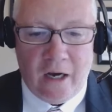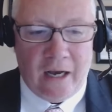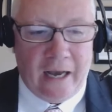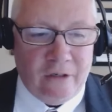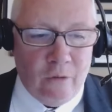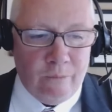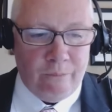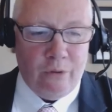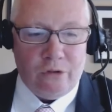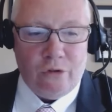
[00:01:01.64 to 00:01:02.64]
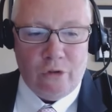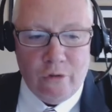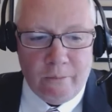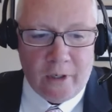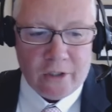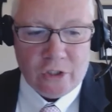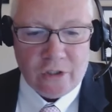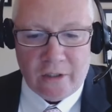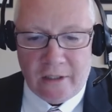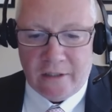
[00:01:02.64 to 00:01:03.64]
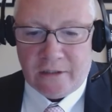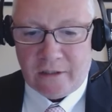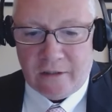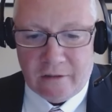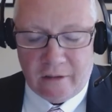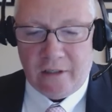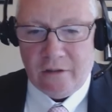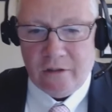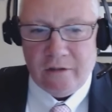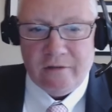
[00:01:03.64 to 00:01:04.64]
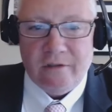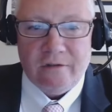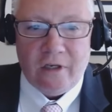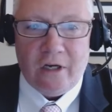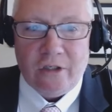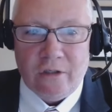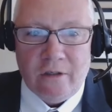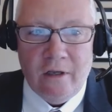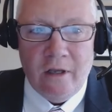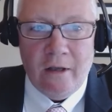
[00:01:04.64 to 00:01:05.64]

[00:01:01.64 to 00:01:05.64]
I don't put too much into this discussion,